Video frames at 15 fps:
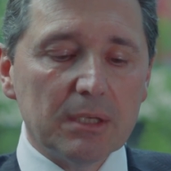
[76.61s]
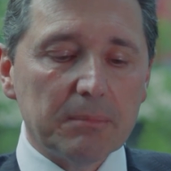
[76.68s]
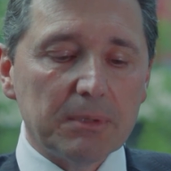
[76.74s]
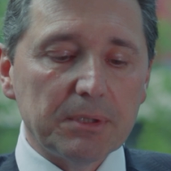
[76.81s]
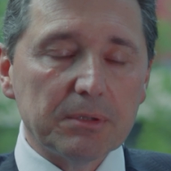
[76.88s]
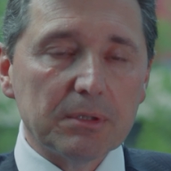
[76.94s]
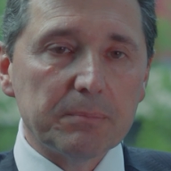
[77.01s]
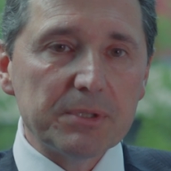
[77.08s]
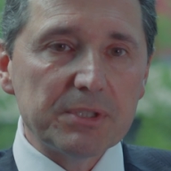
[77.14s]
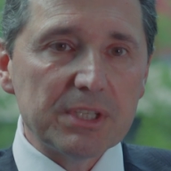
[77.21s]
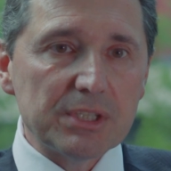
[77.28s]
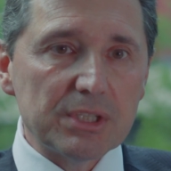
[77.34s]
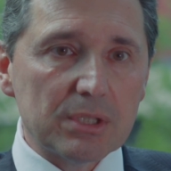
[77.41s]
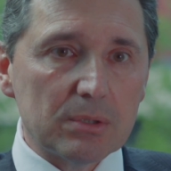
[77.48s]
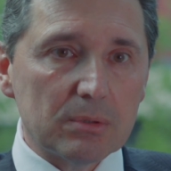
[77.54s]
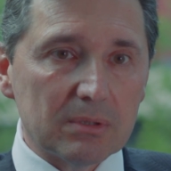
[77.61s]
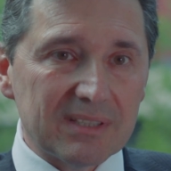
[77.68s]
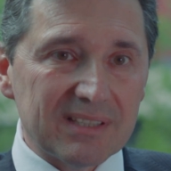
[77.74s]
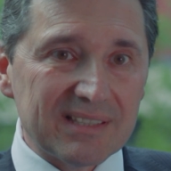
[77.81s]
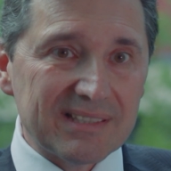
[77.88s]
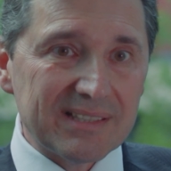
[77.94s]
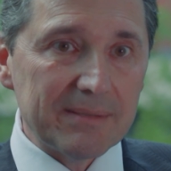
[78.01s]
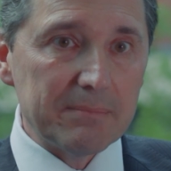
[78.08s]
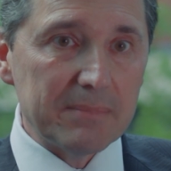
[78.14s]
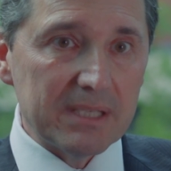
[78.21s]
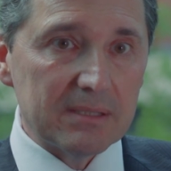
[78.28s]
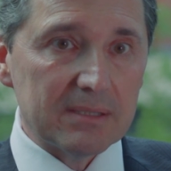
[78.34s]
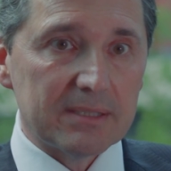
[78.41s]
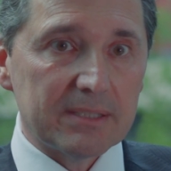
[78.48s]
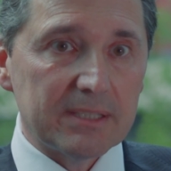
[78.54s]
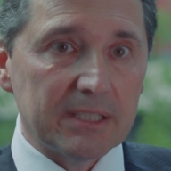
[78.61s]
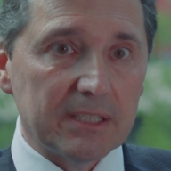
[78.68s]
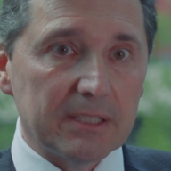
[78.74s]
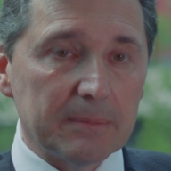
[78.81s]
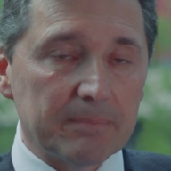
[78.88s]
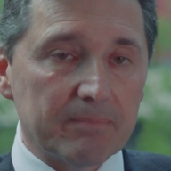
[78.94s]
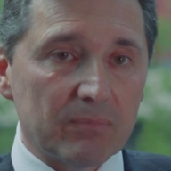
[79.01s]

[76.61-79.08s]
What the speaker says: we do a procedure called SIMLC,